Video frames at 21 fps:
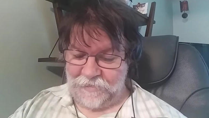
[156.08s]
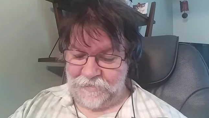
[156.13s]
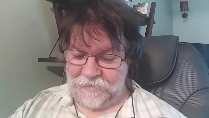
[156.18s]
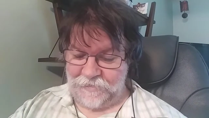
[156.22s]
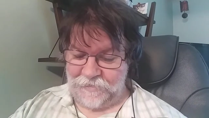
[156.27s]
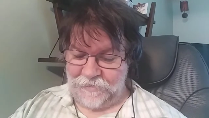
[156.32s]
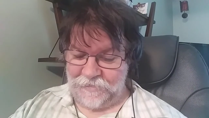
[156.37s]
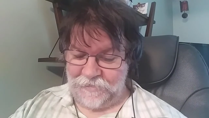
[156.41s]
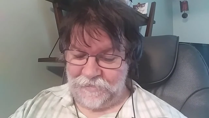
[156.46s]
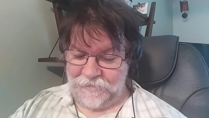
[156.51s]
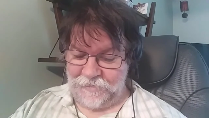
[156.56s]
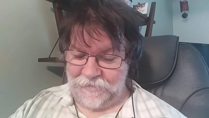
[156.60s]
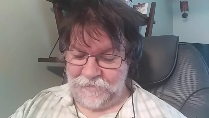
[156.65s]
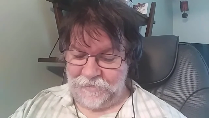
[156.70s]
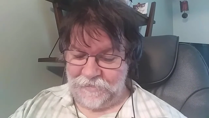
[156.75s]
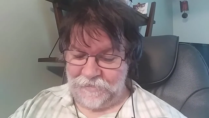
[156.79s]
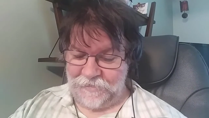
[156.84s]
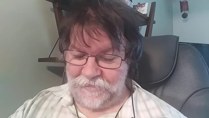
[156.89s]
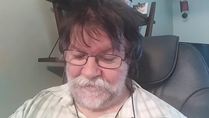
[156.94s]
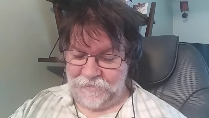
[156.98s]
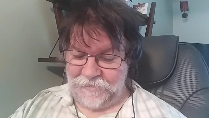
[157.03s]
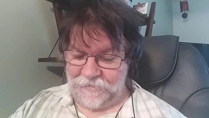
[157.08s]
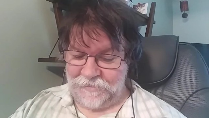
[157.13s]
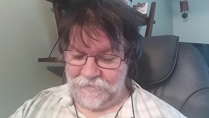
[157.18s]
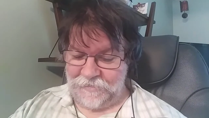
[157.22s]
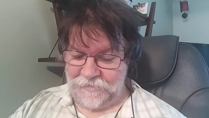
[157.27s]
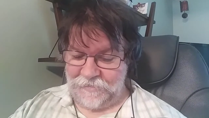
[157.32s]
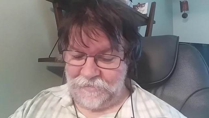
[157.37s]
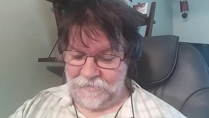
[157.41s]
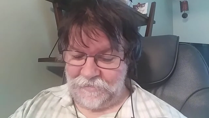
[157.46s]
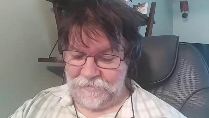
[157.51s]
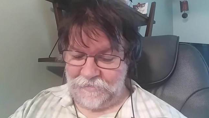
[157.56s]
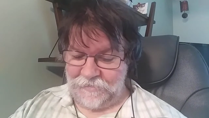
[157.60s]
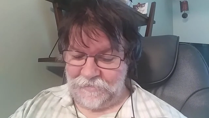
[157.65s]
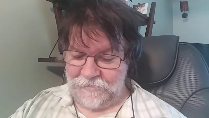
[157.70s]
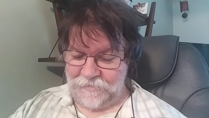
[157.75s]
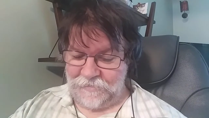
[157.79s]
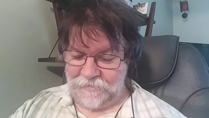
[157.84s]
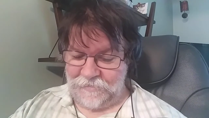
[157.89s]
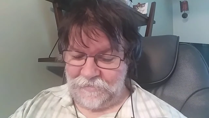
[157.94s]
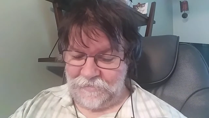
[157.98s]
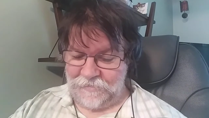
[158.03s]

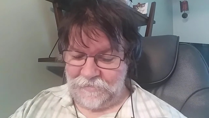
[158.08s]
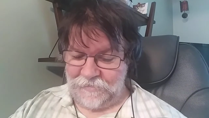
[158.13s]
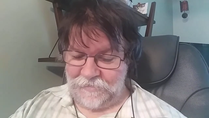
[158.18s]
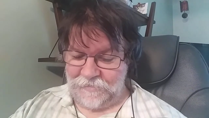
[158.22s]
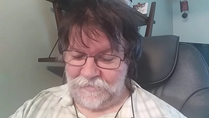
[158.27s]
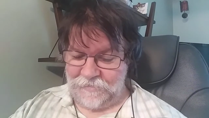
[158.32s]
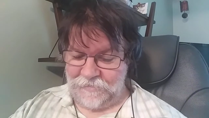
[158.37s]
(silence)